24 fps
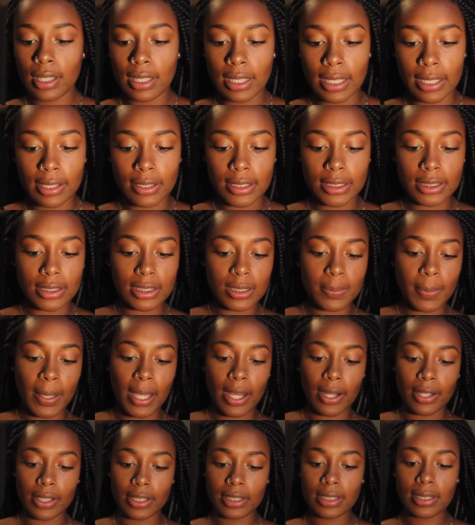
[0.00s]
Clarins
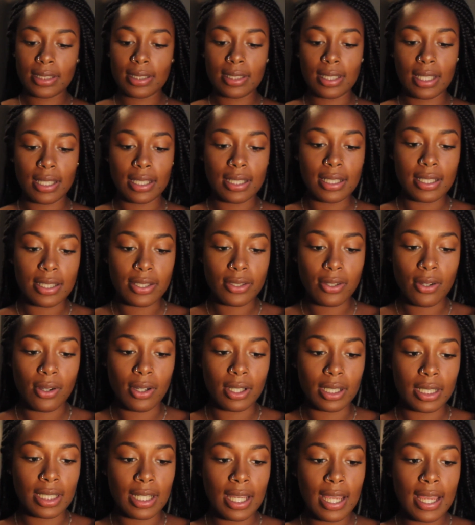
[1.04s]
Paris, and it's
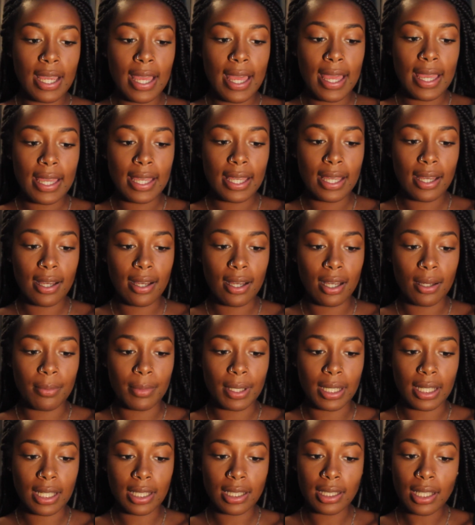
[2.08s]
called
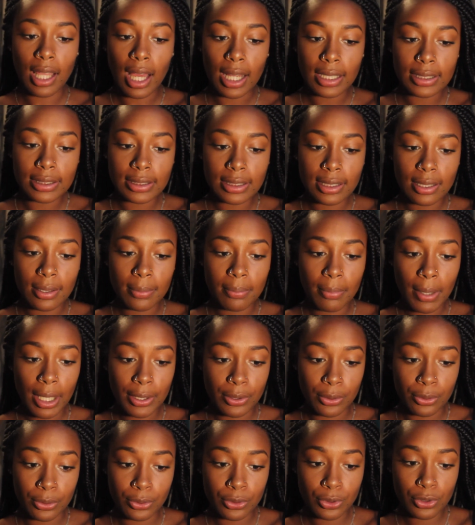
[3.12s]
Eclat
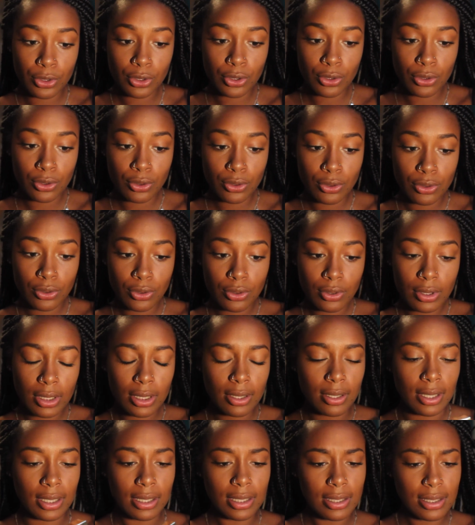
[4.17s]
Minute.
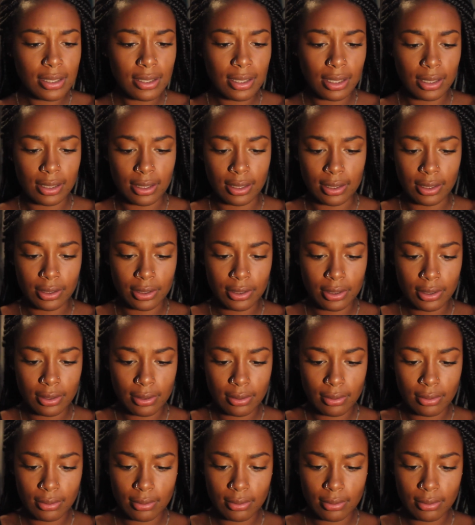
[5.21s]
Okay, this is not English.